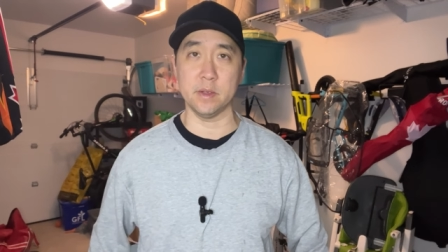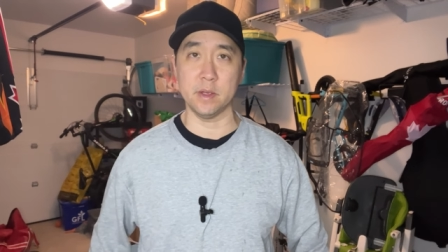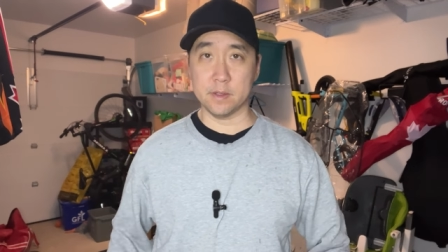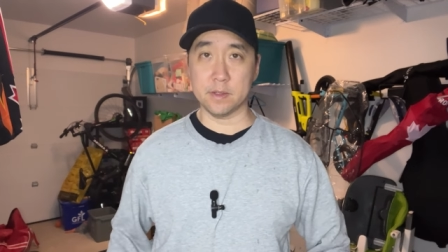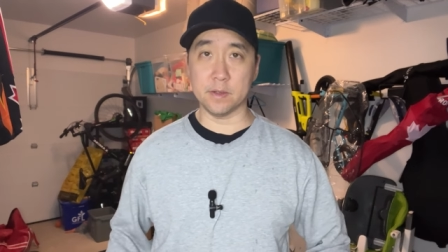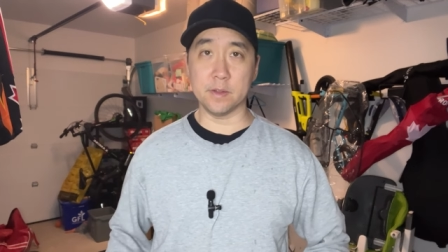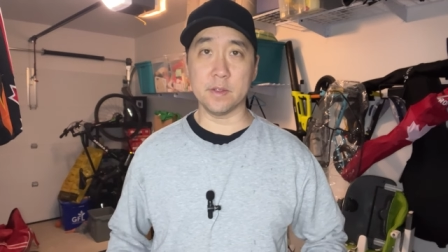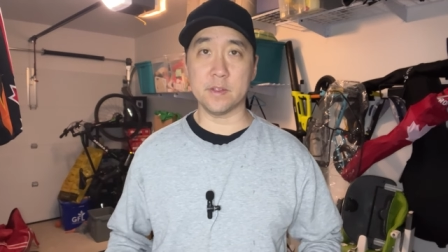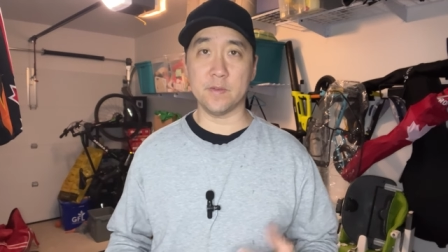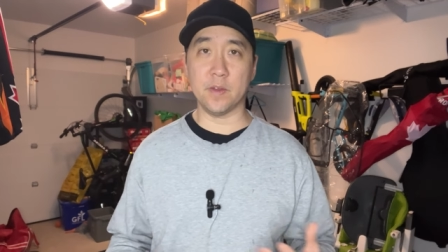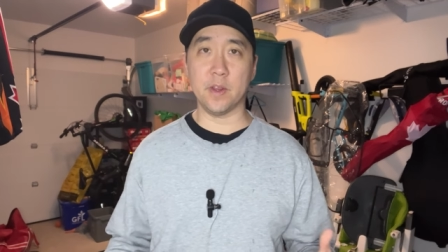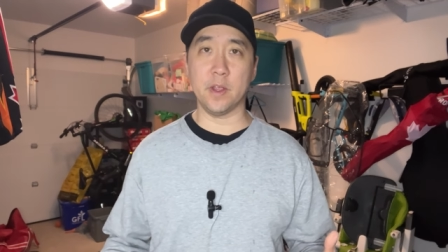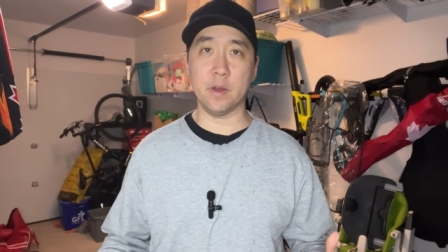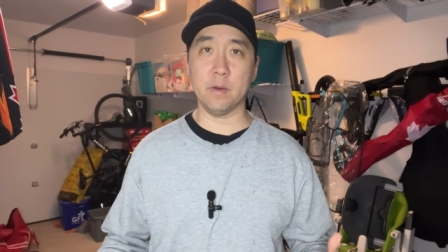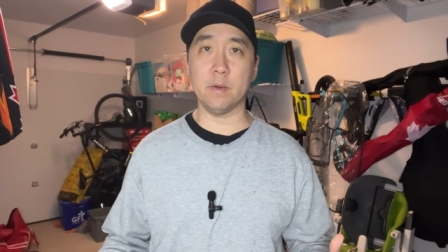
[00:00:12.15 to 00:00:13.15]
So in this
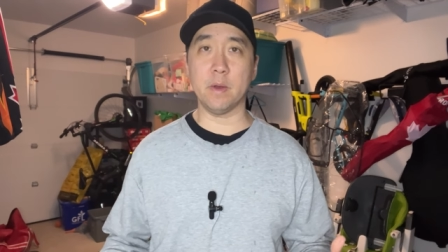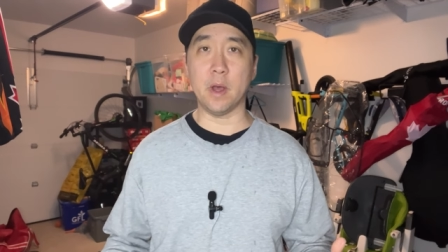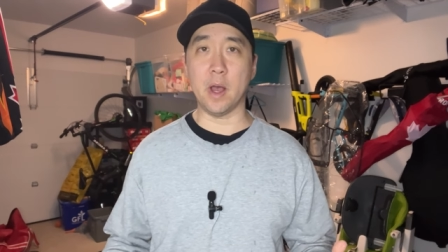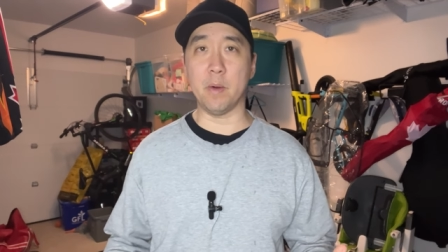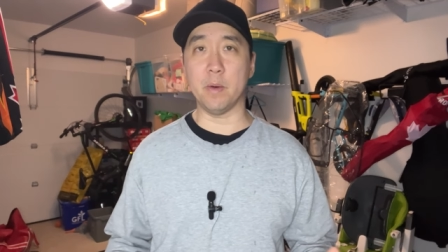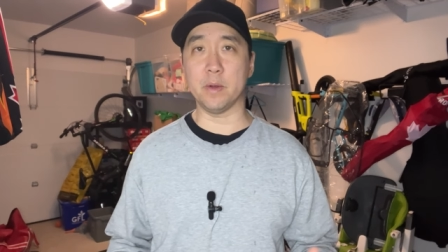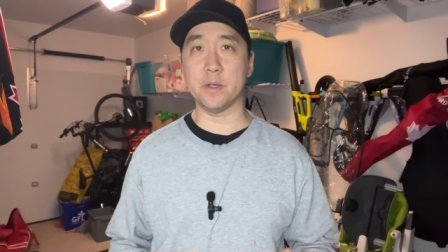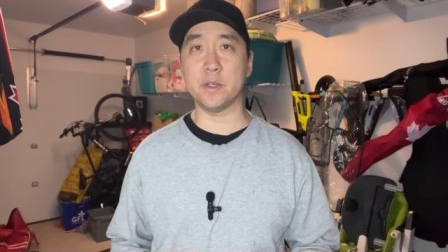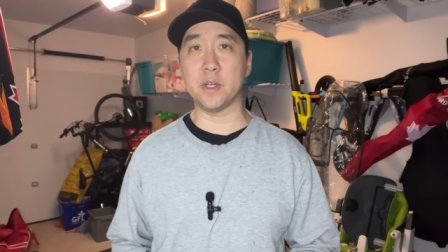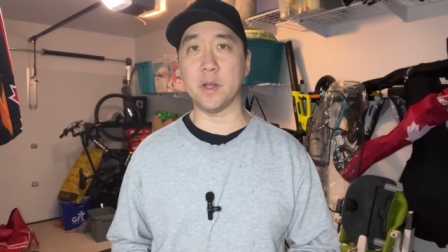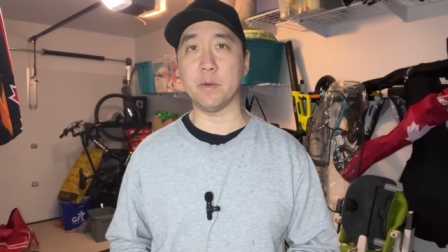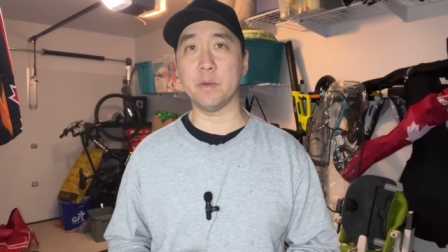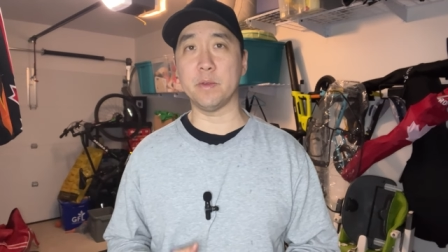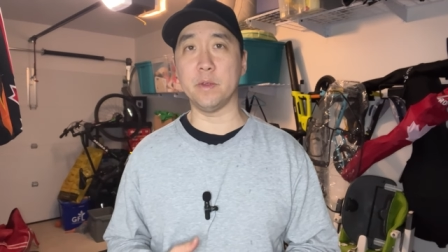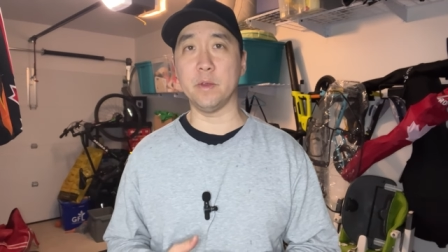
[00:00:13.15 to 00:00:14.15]
video, I want to share
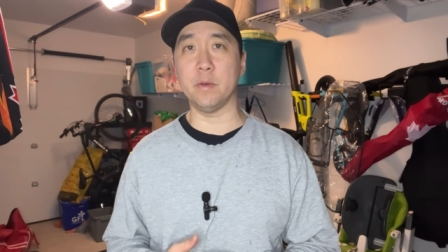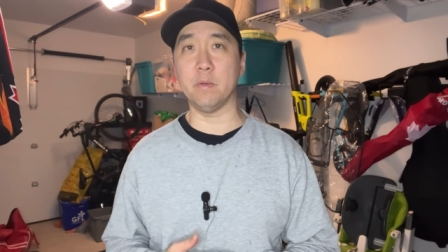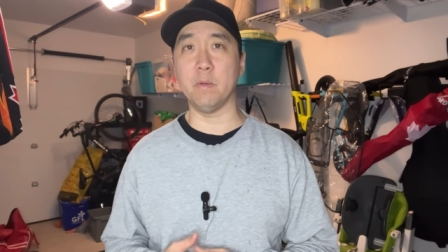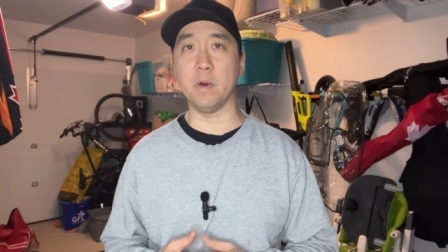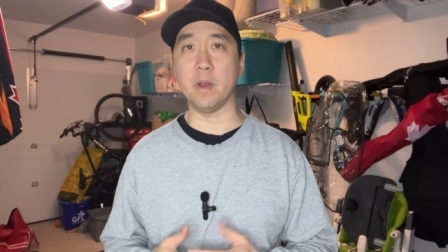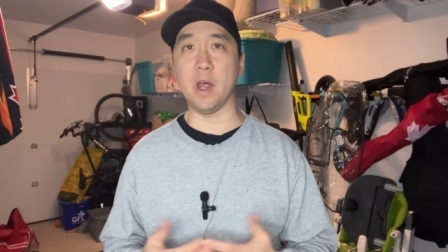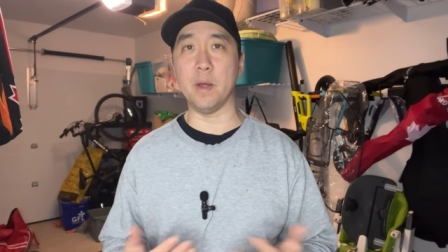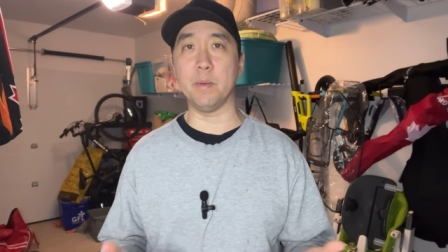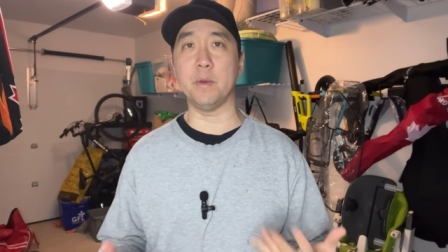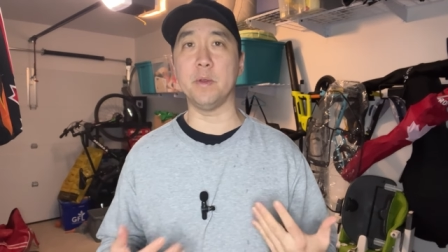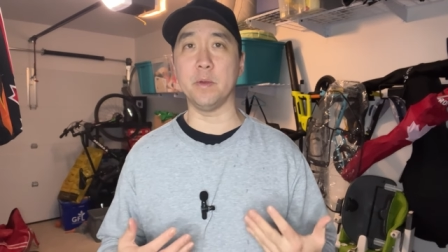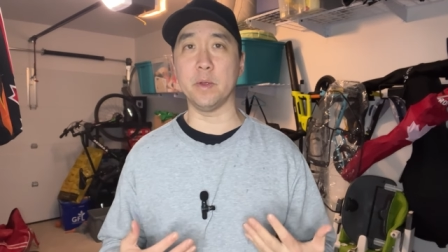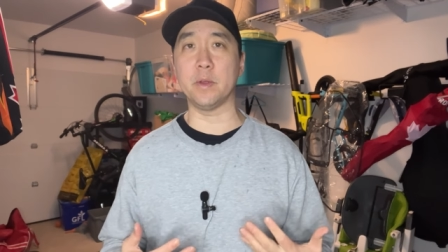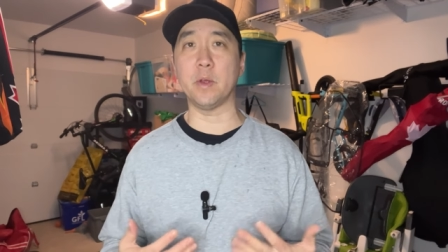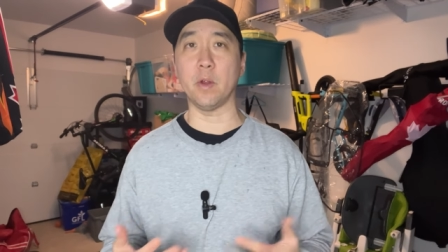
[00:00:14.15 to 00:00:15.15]
with you what I'm
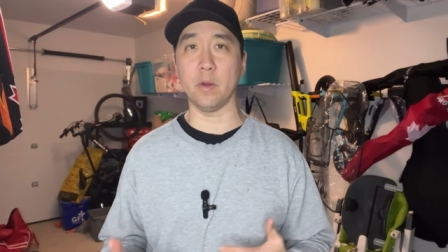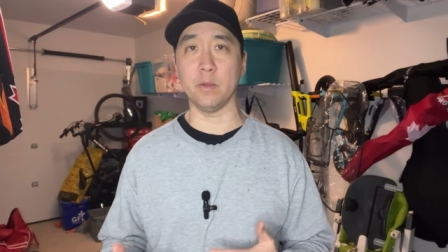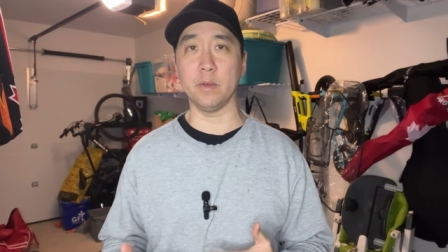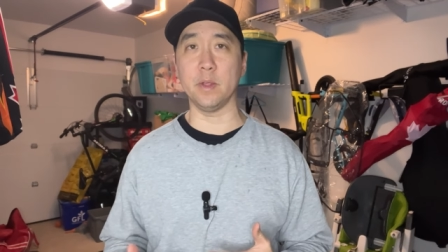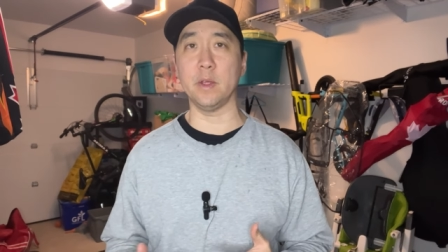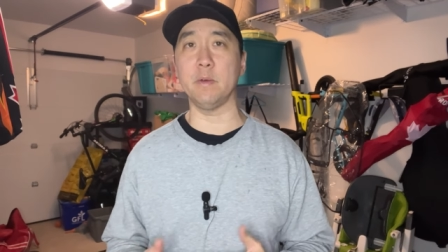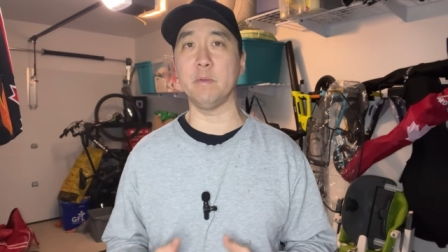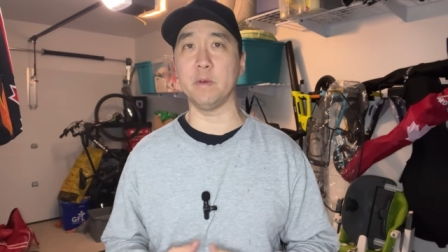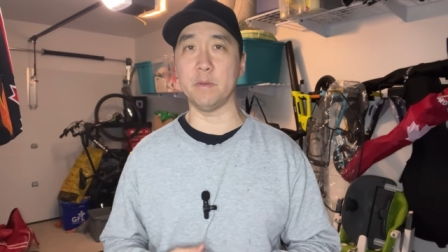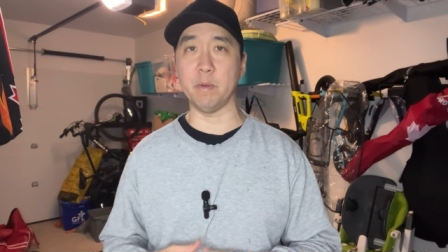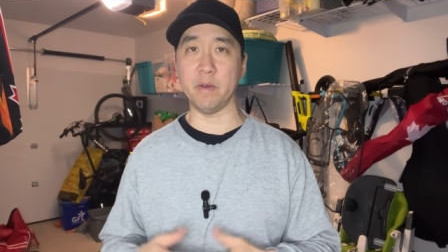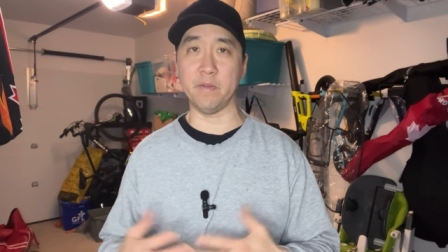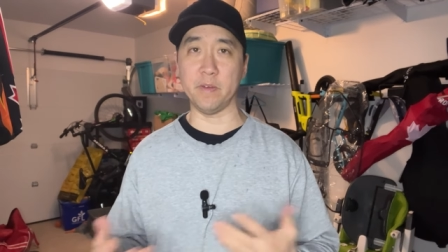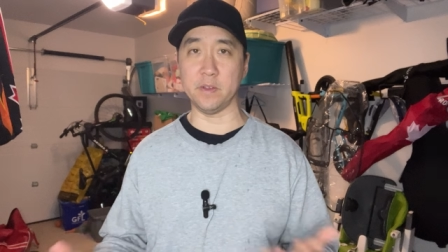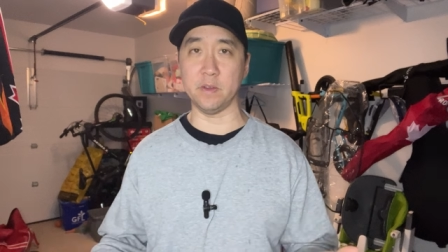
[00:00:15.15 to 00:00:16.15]
doing currently with my
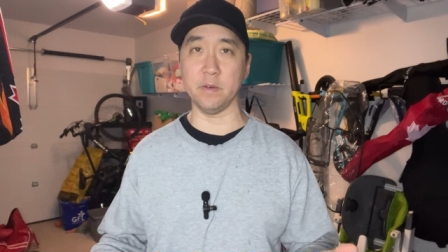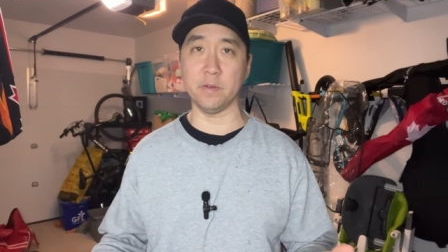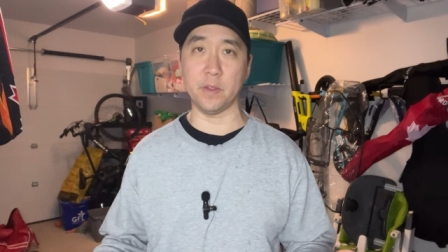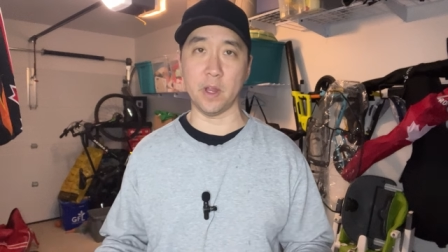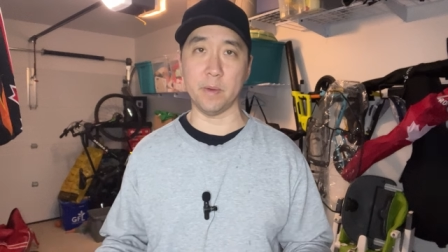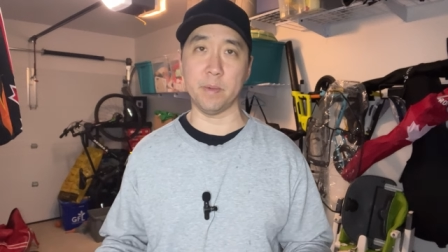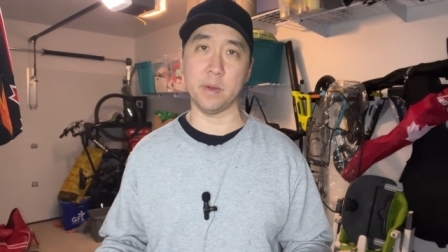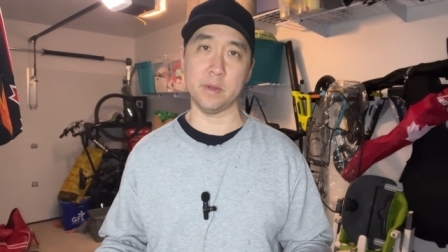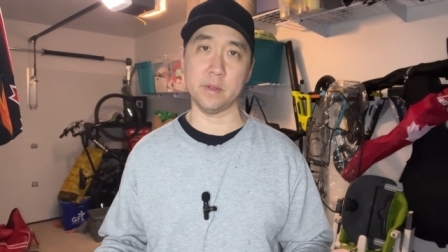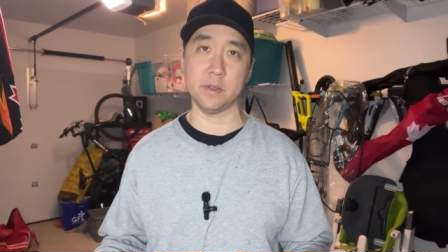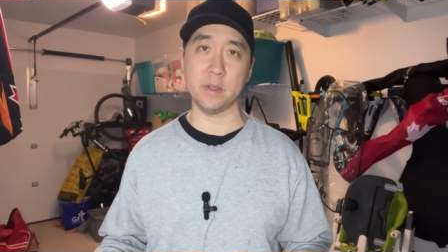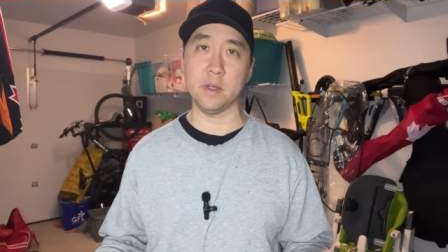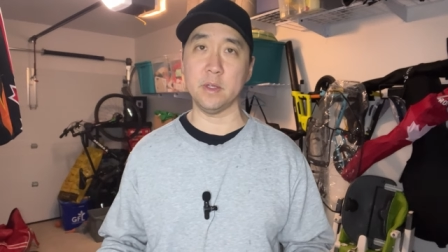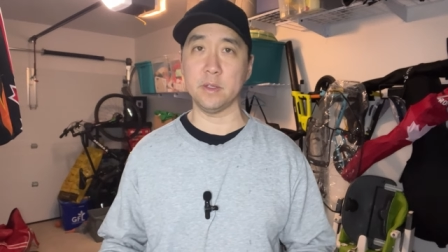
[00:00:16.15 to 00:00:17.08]
physiotherapist